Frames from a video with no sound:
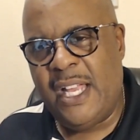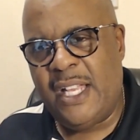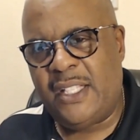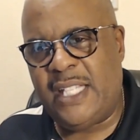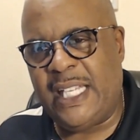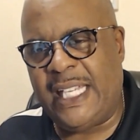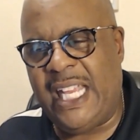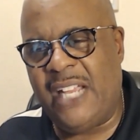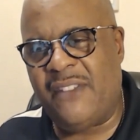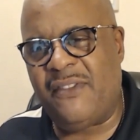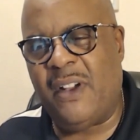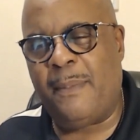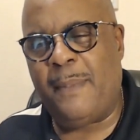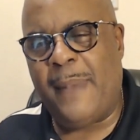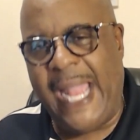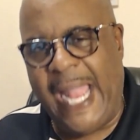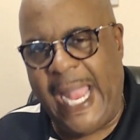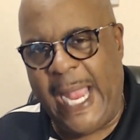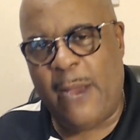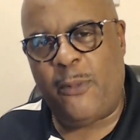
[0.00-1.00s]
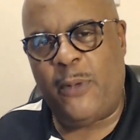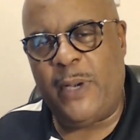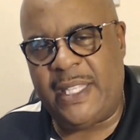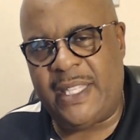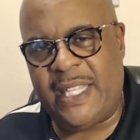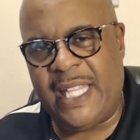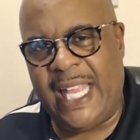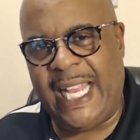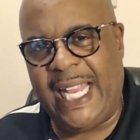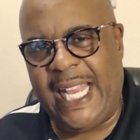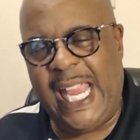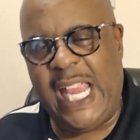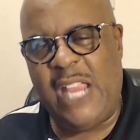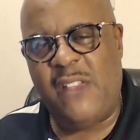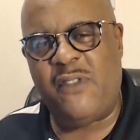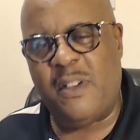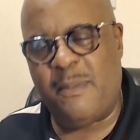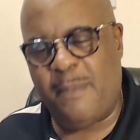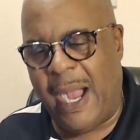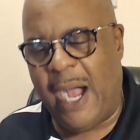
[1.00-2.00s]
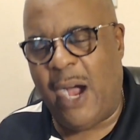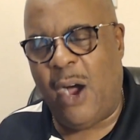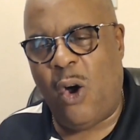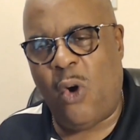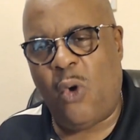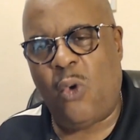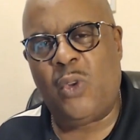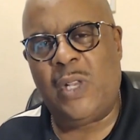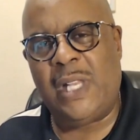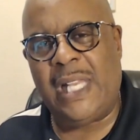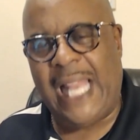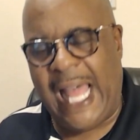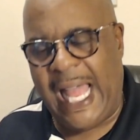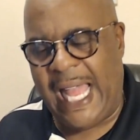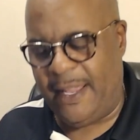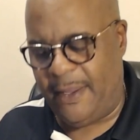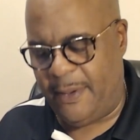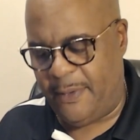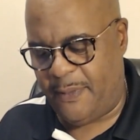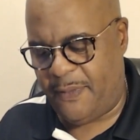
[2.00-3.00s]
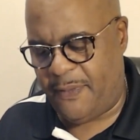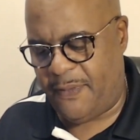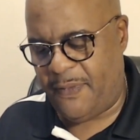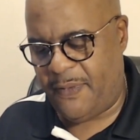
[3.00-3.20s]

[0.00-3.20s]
to give up everything, even my own life.